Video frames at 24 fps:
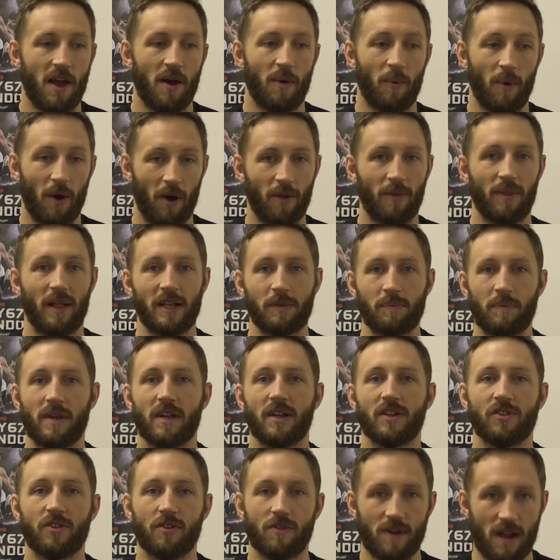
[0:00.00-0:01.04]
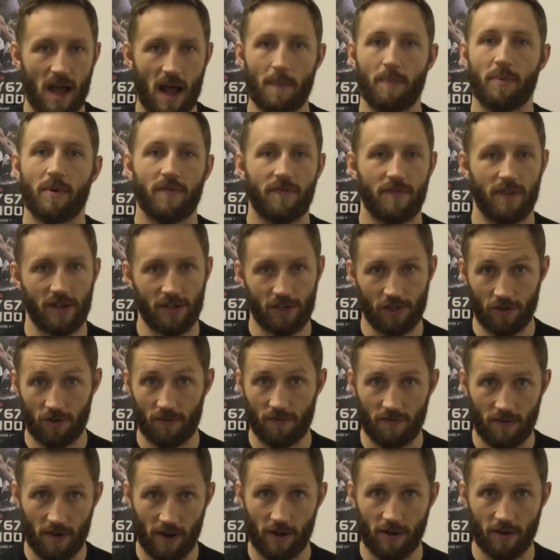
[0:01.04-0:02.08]
Well, that's because they're not professional
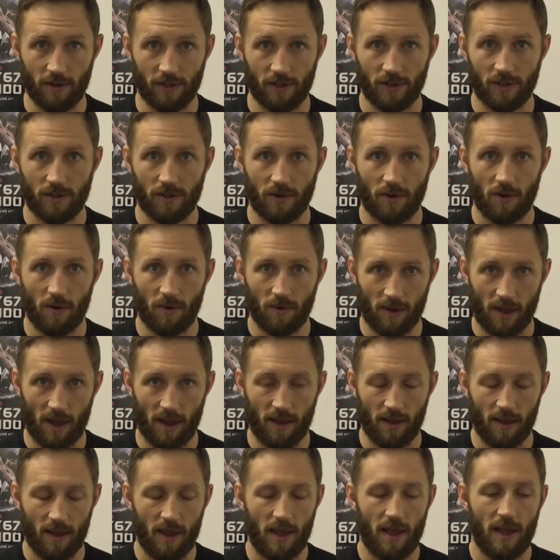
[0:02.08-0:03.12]
fighters, okay?